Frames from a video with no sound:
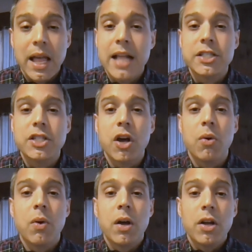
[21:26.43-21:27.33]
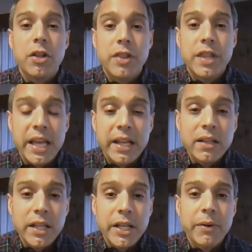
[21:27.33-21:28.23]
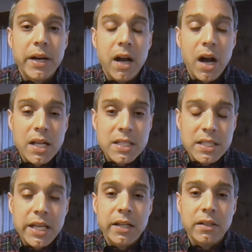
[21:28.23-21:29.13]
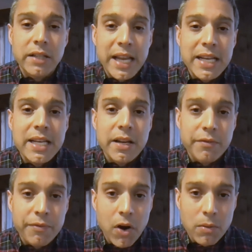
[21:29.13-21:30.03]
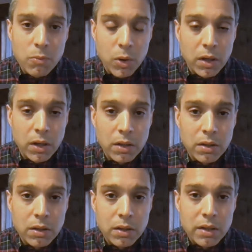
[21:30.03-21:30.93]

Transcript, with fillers: And so the illiterate, unskilled Indian farm worker